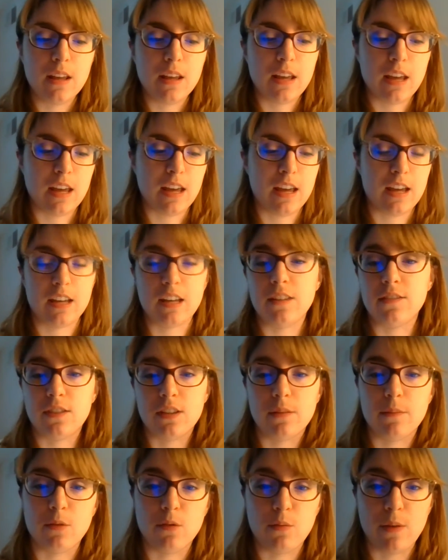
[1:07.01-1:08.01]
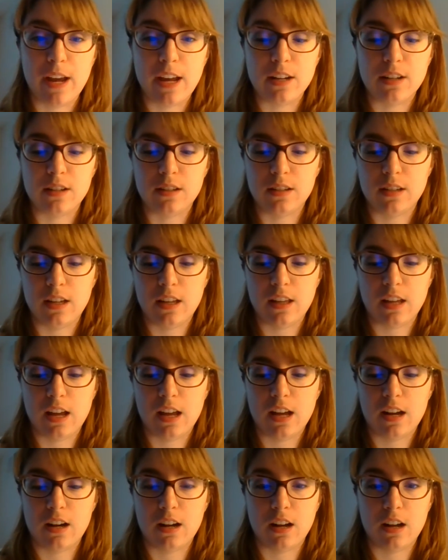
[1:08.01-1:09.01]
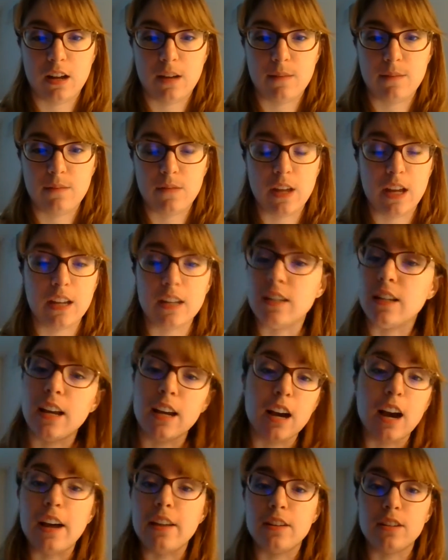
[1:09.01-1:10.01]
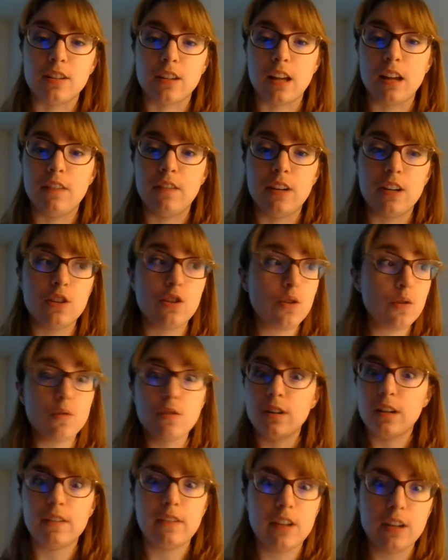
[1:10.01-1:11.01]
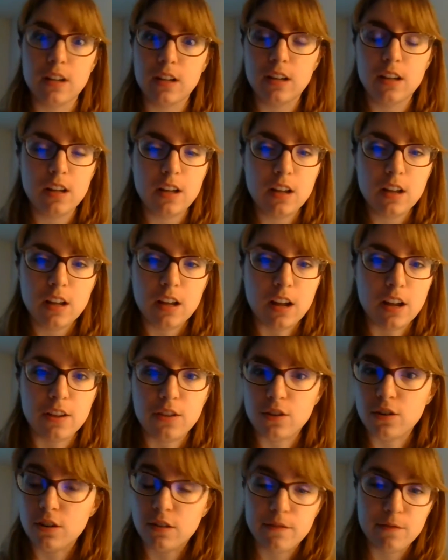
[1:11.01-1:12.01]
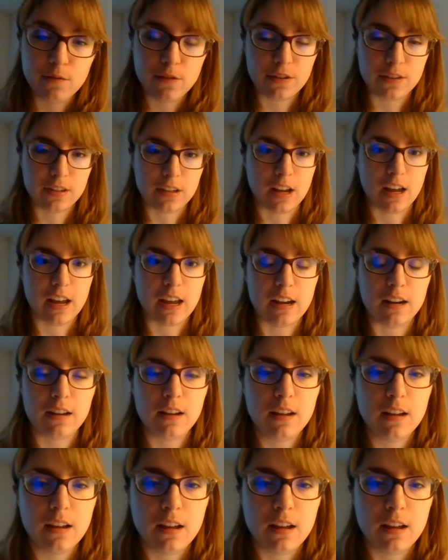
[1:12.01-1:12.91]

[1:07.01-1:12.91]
It gives them a way to see that they can take either side of an issue, or even a third or fourth side,